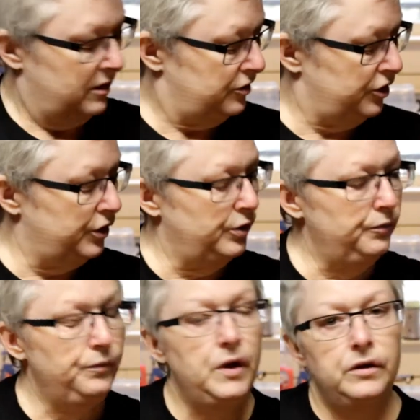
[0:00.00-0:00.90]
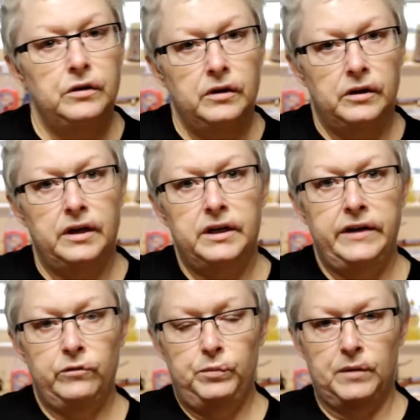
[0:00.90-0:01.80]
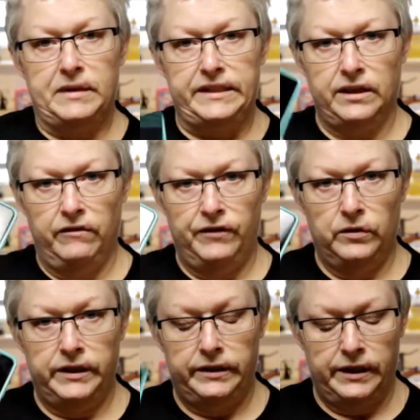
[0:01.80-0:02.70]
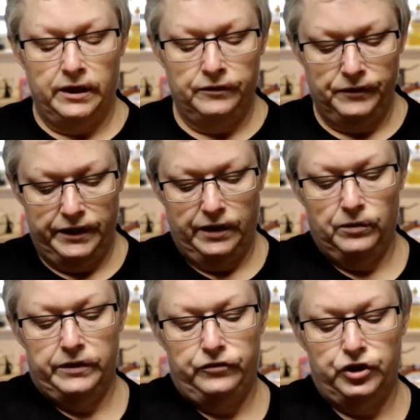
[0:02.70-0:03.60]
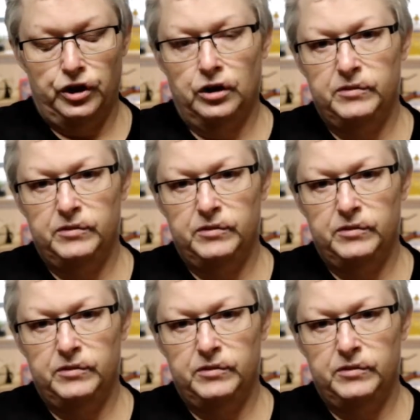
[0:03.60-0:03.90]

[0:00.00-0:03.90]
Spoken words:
You know, I can even put my cell phone in there, get rid of germs.